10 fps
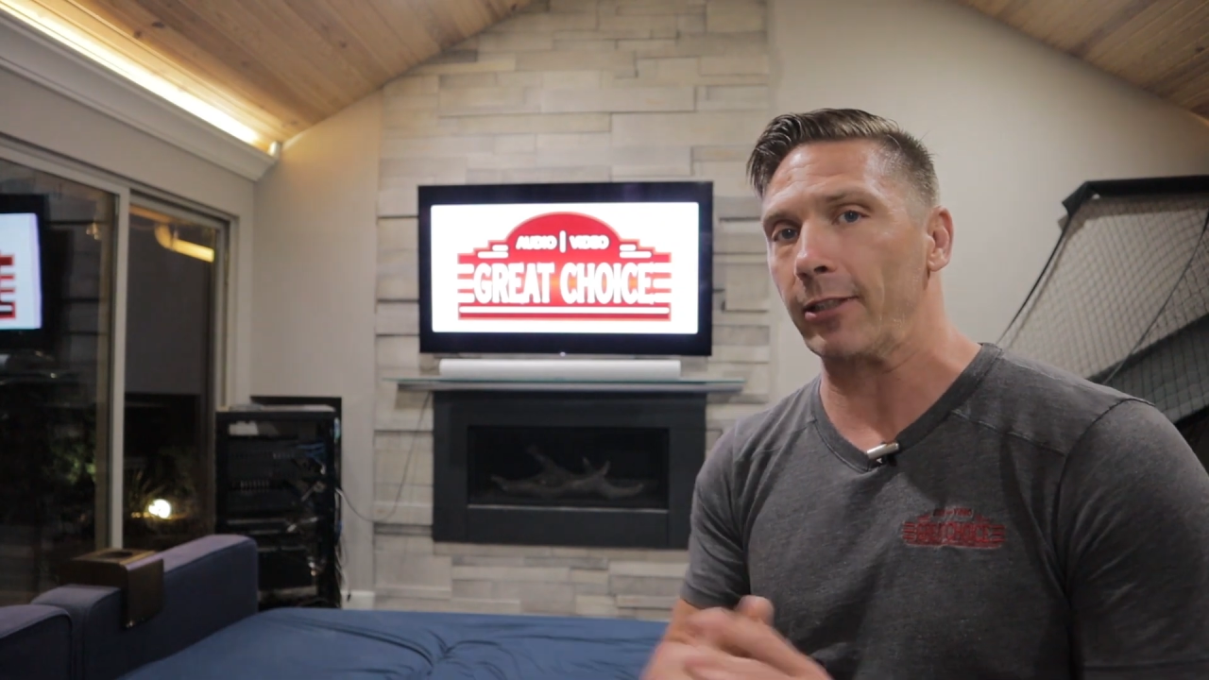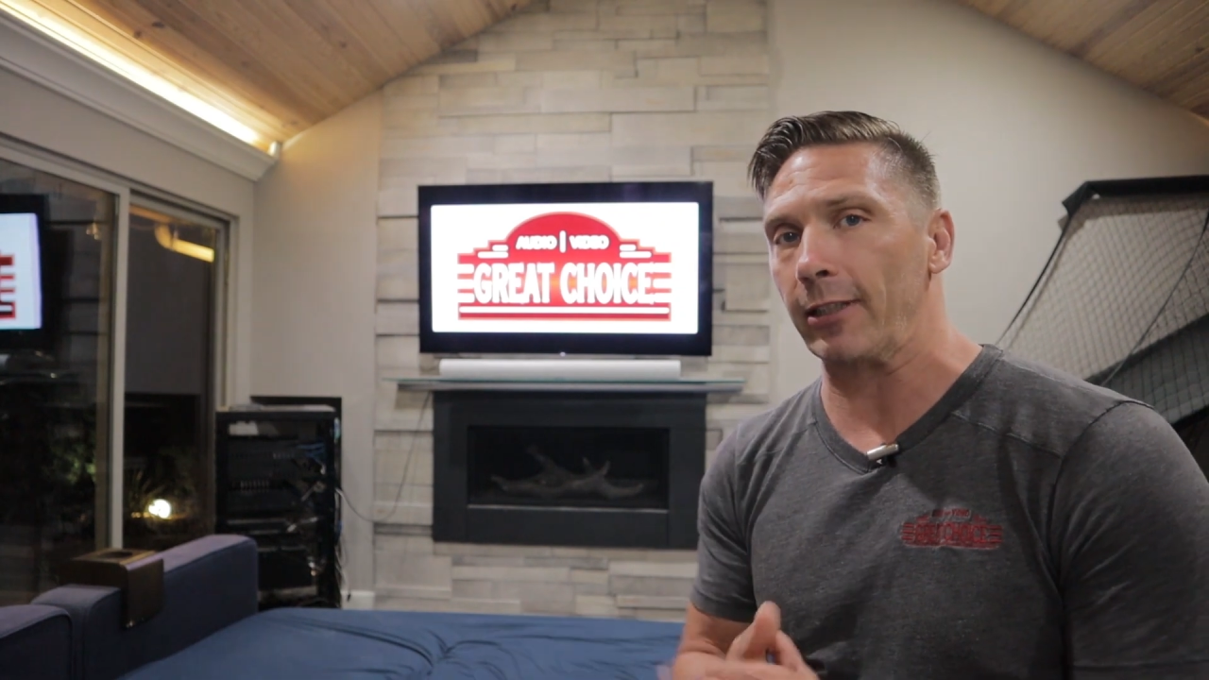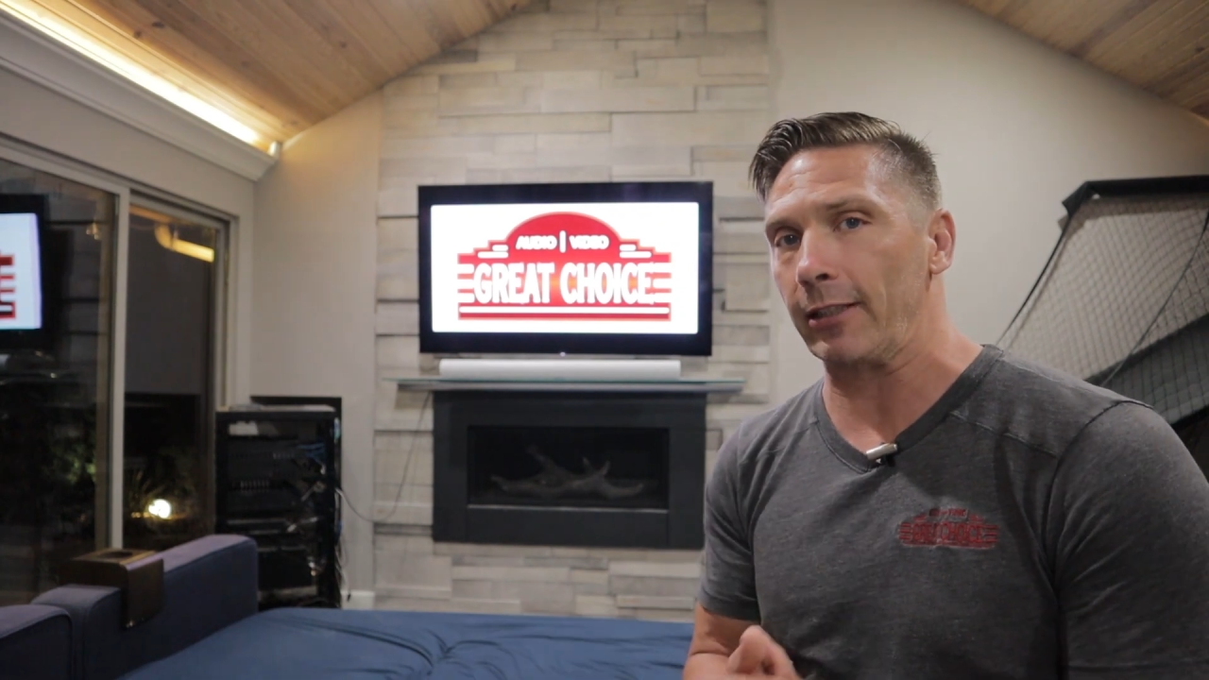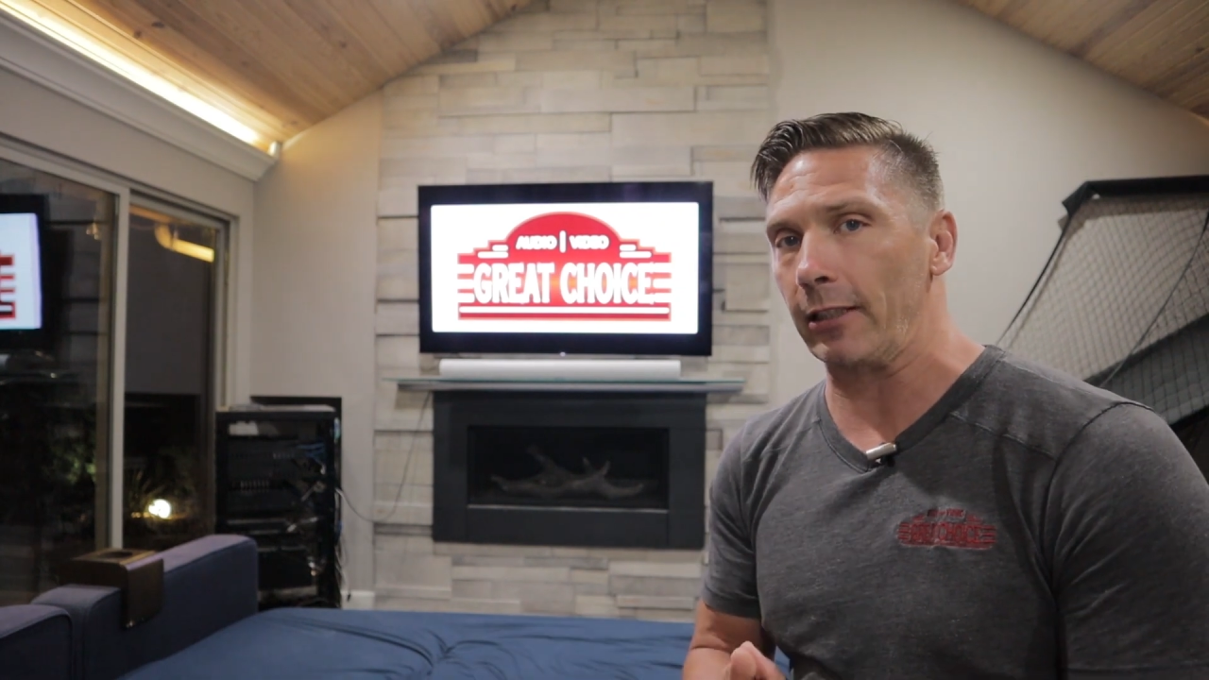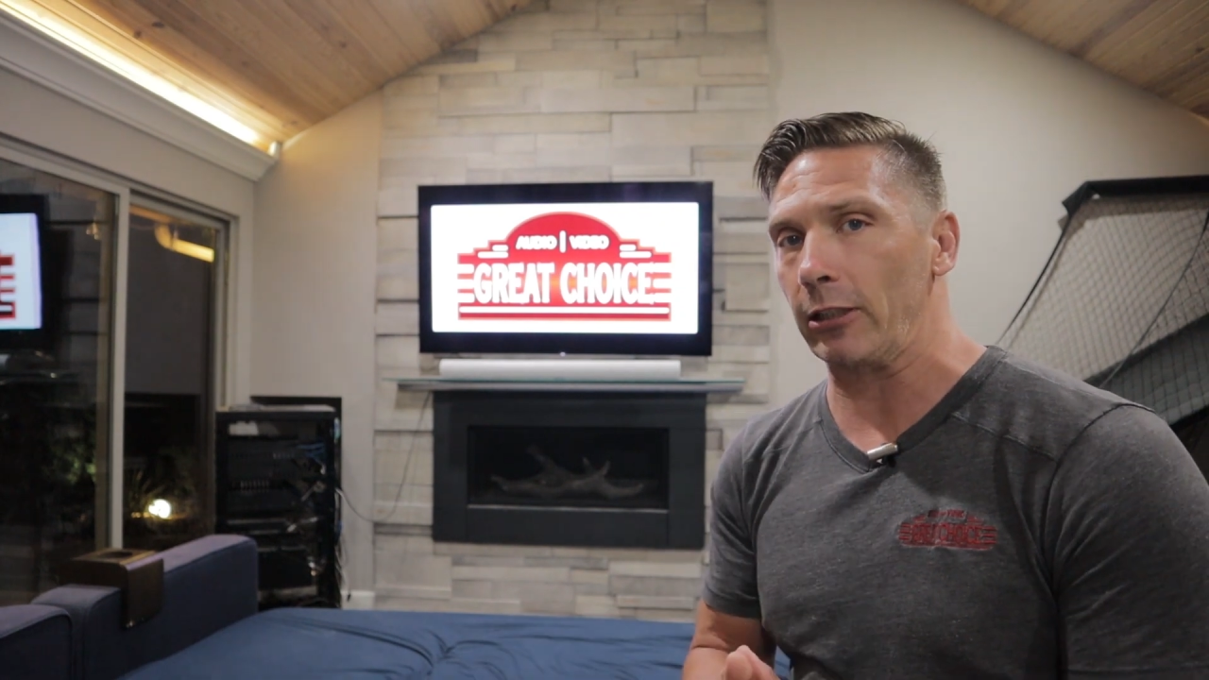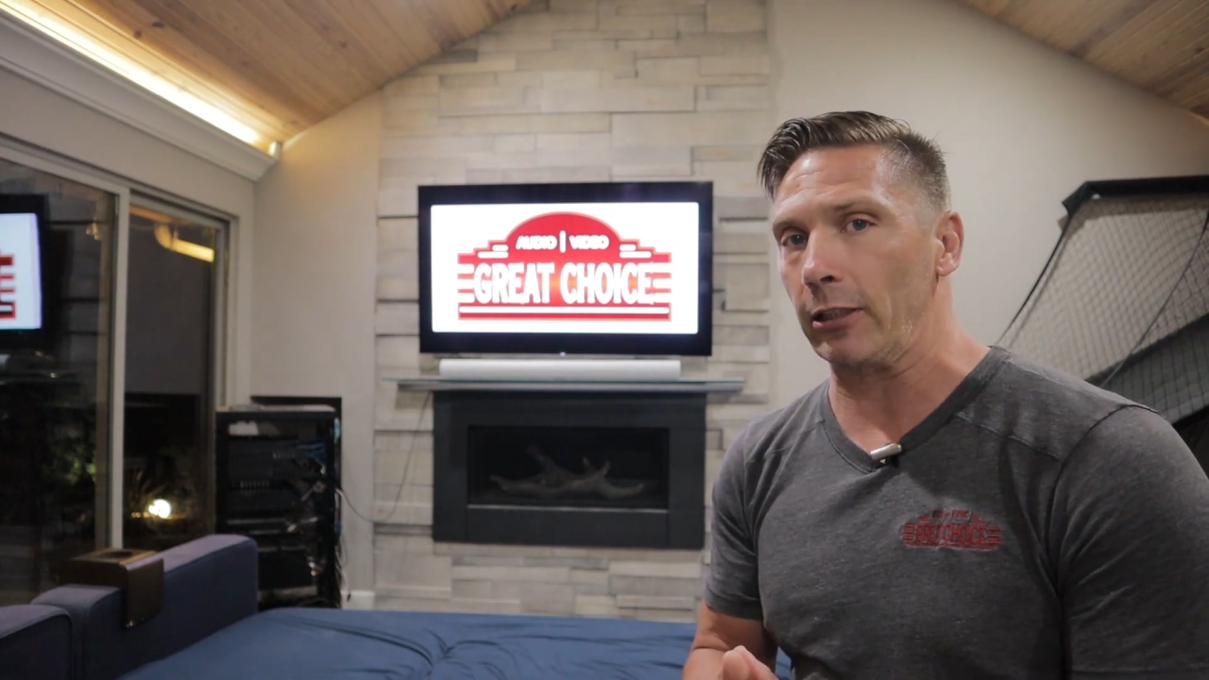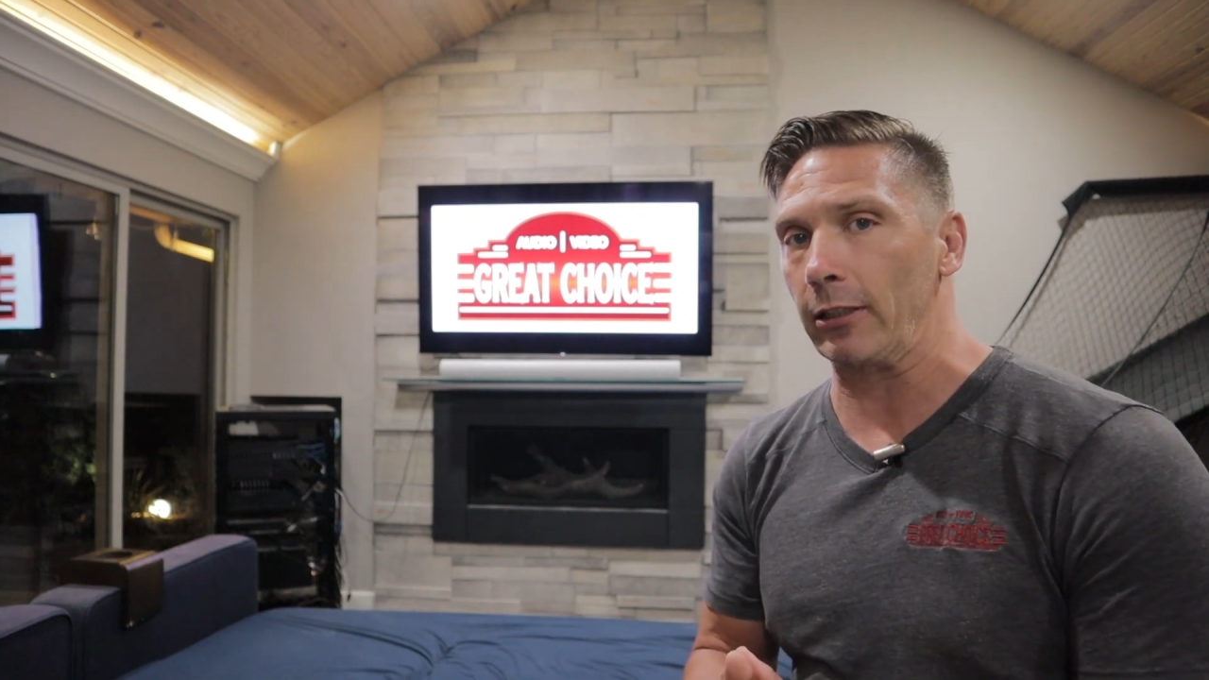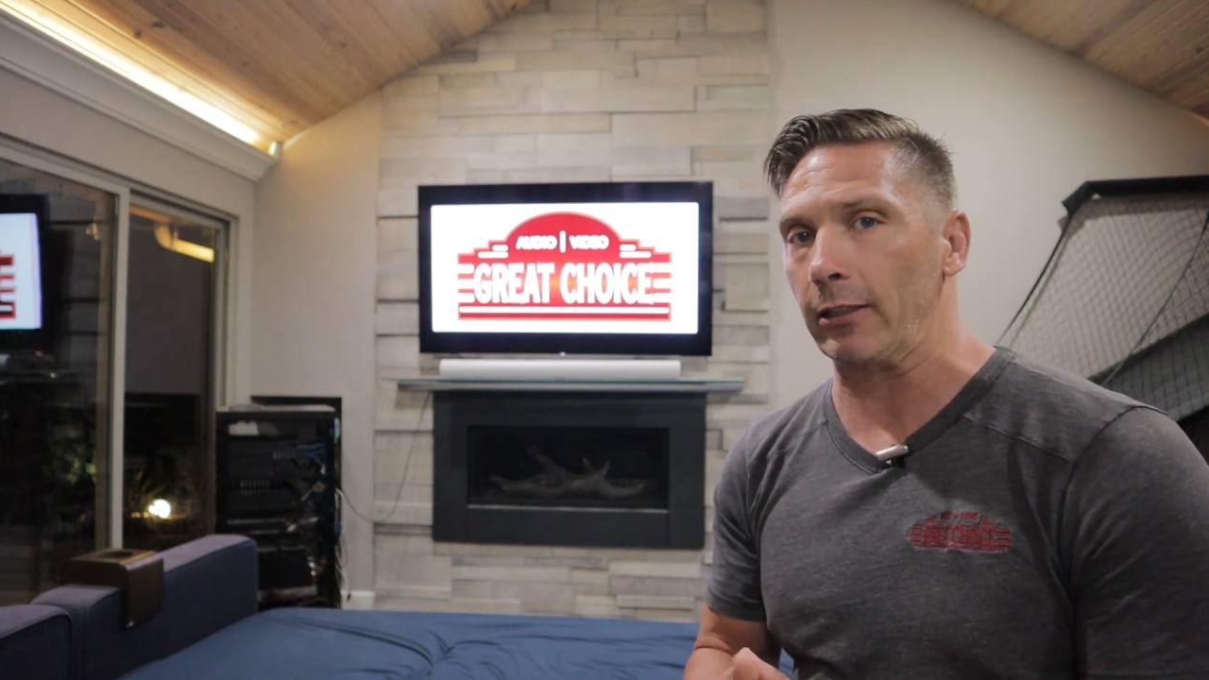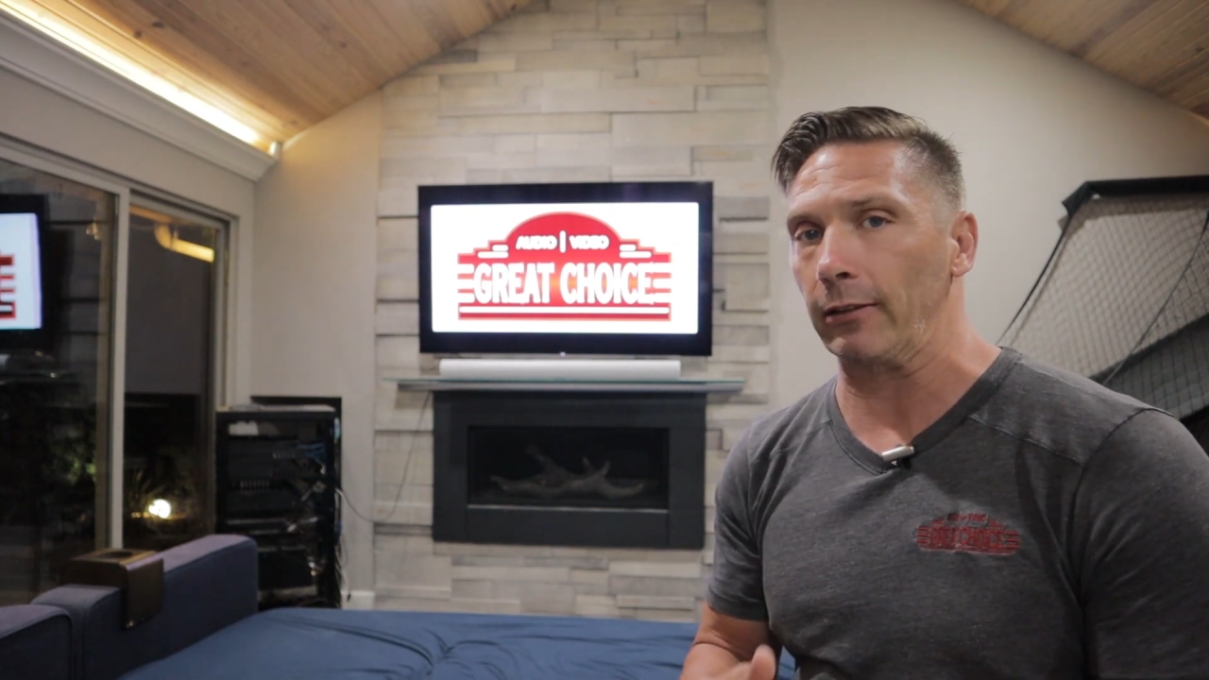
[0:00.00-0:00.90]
to 6 inches